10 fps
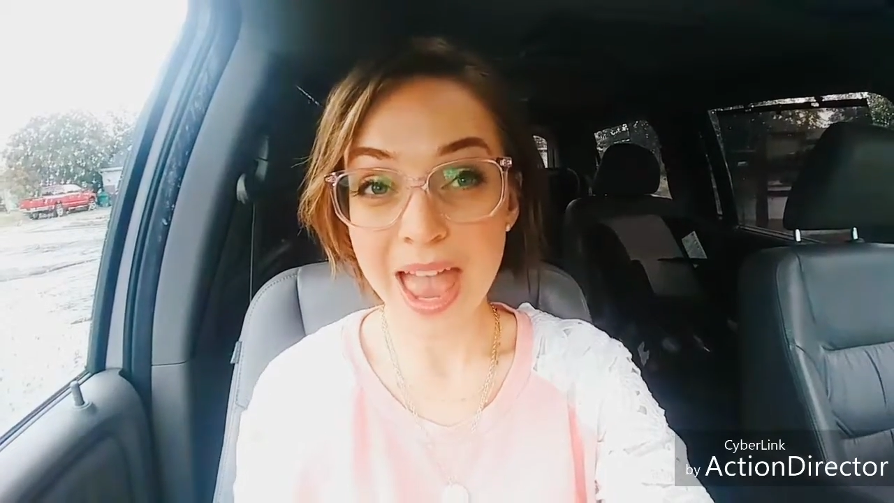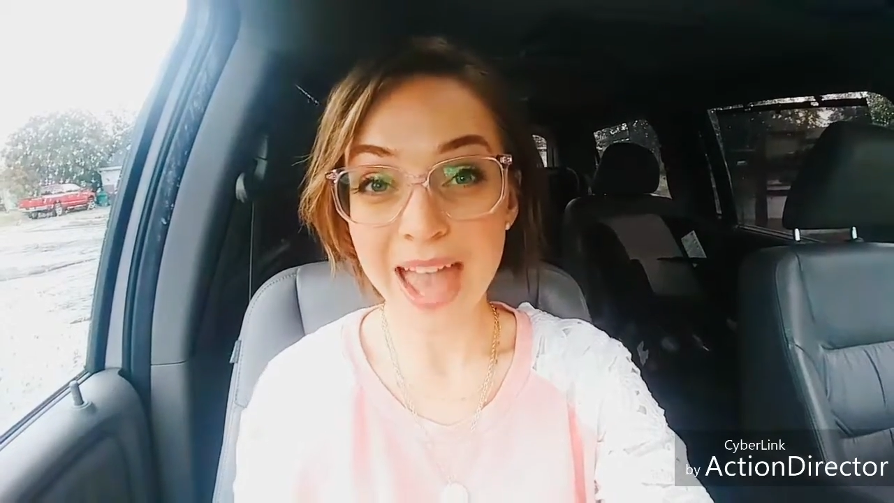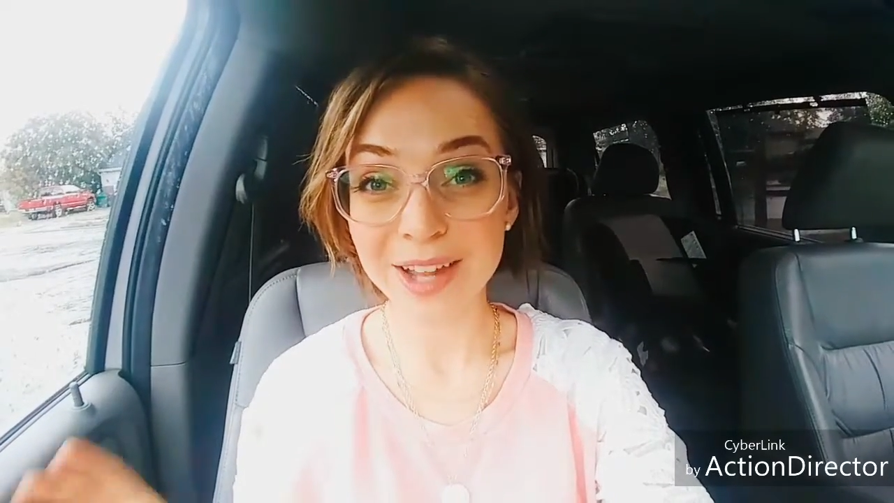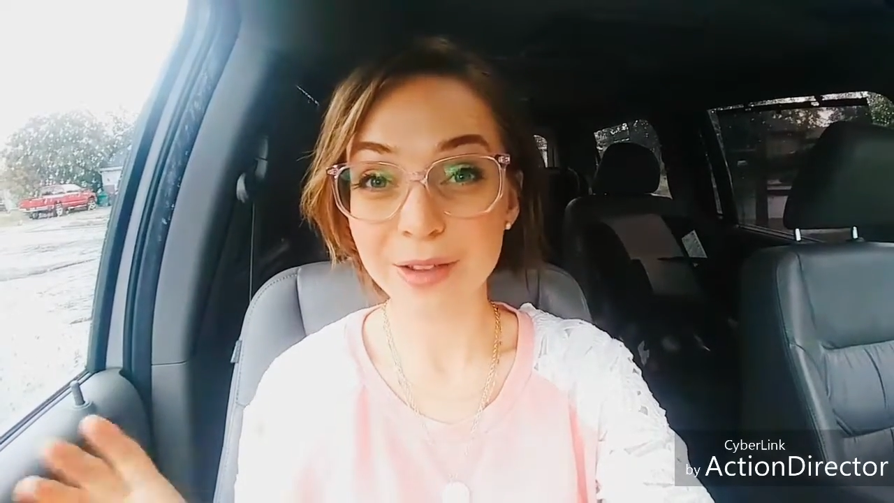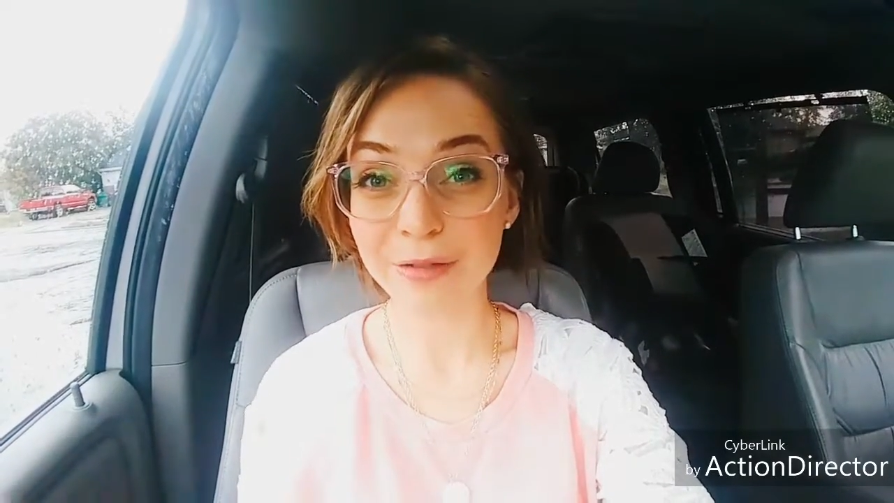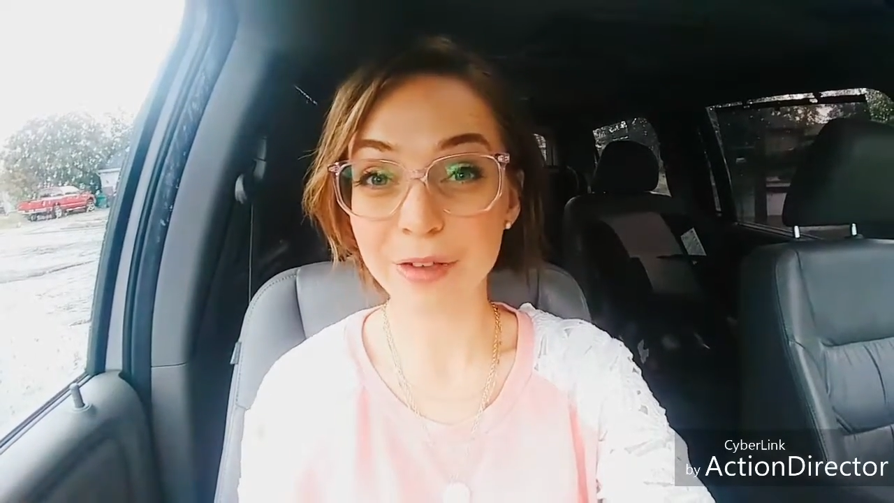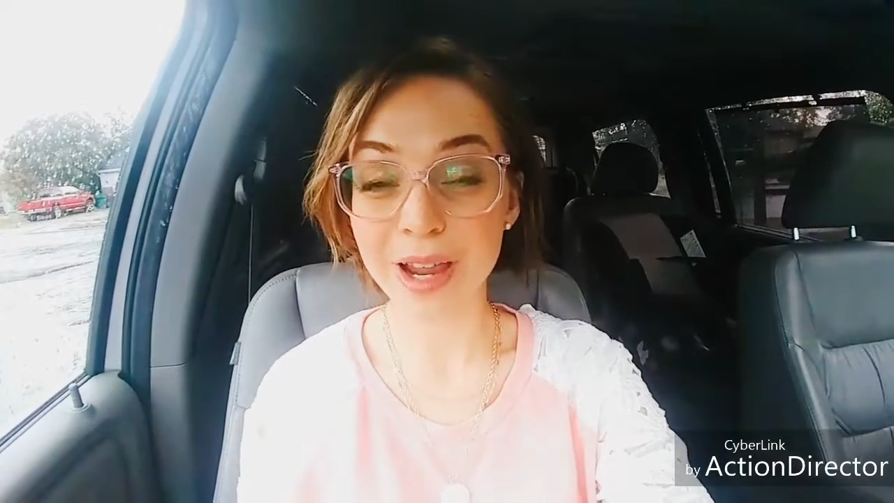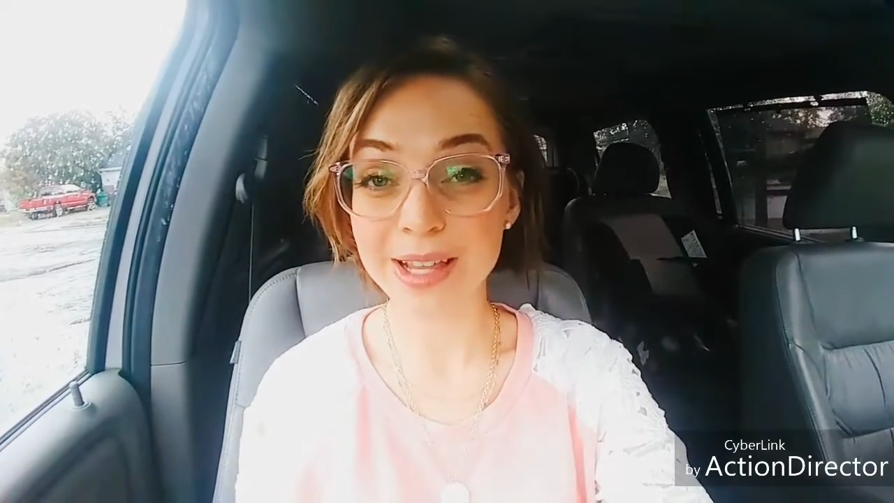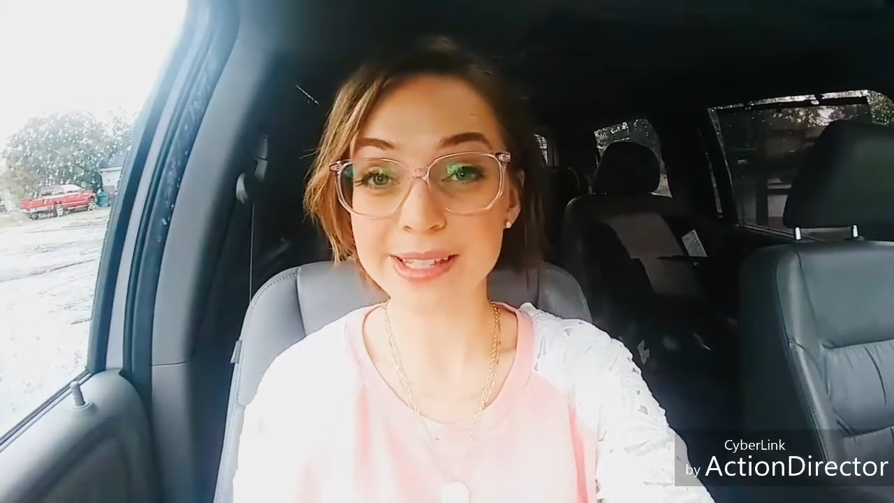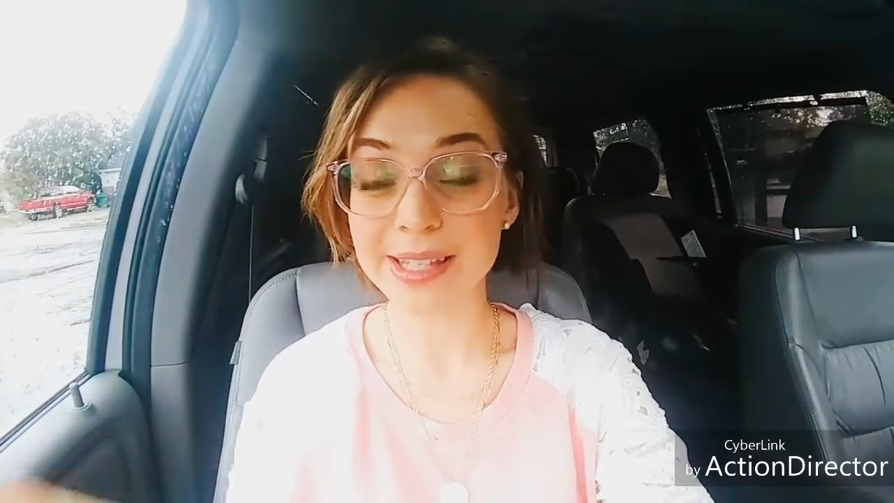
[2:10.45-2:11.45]
and the
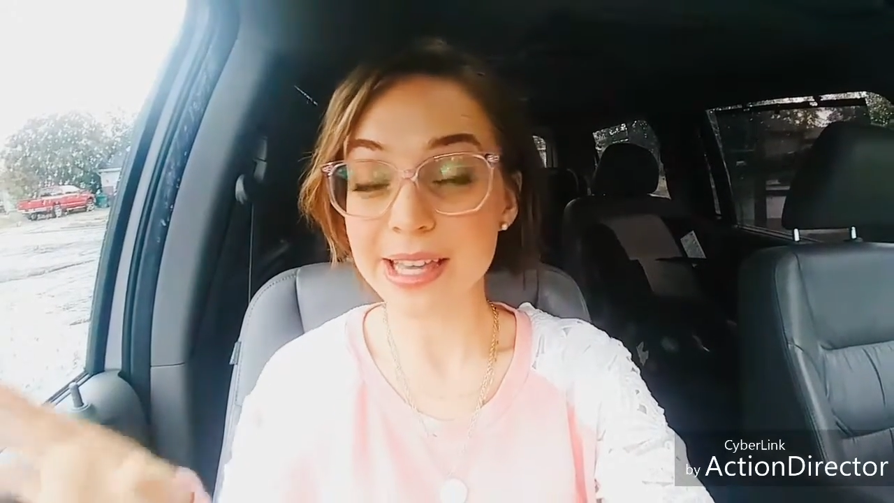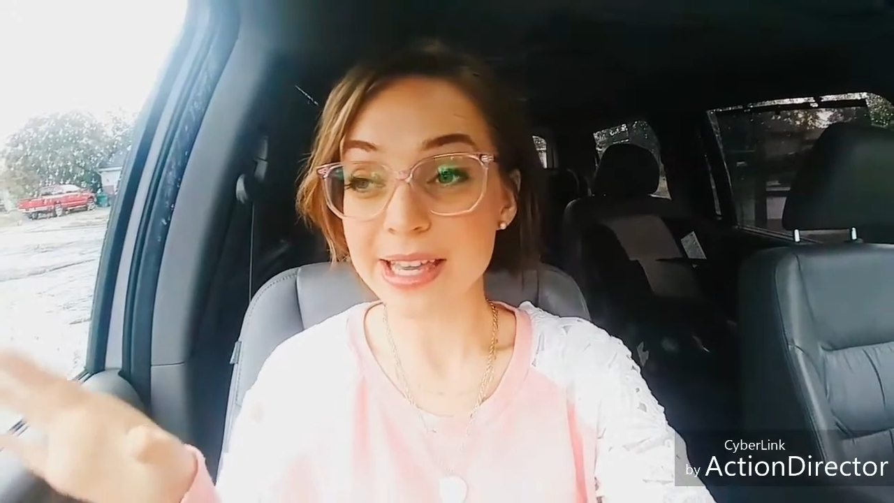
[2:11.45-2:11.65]
phrase